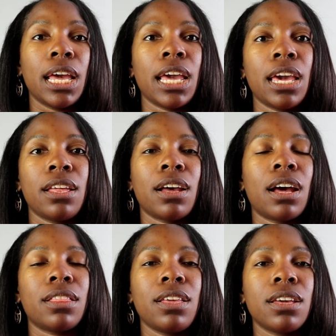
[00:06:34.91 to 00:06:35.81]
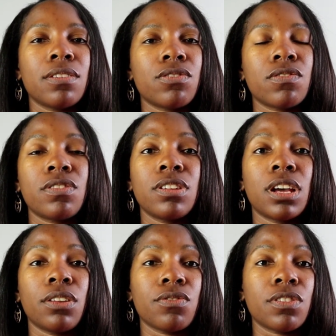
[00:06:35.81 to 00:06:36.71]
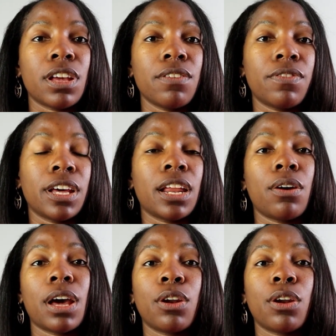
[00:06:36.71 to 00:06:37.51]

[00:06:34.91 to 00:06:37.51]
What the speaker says: and I think it's just $10 a day flat out.